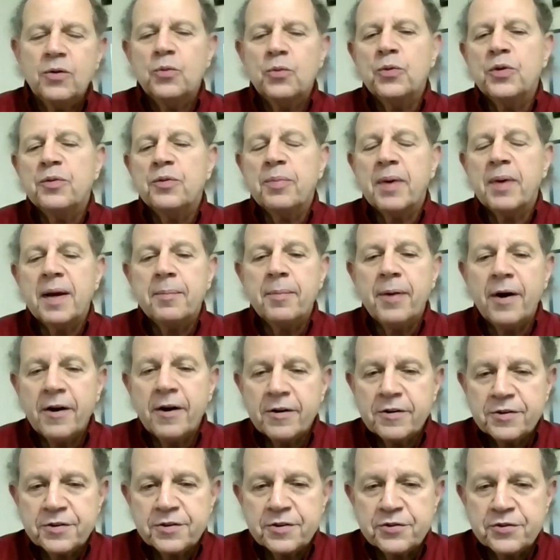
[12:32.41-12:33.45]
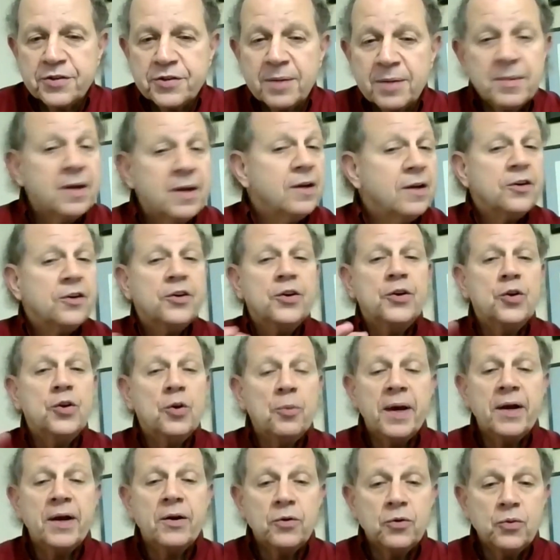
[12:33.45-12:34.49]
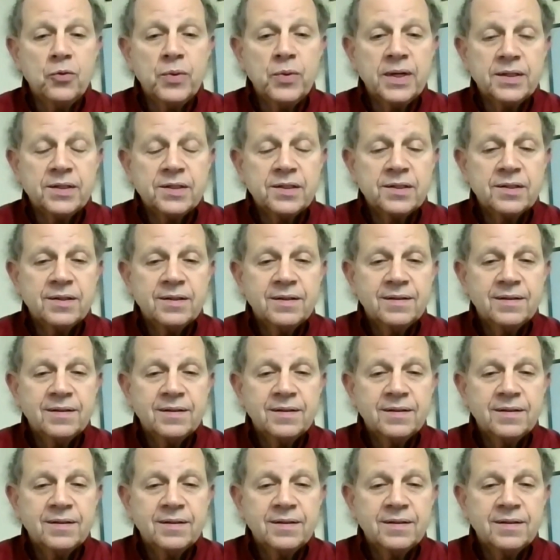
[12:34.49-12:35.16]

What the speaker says: with bipartisanship no matter who wins.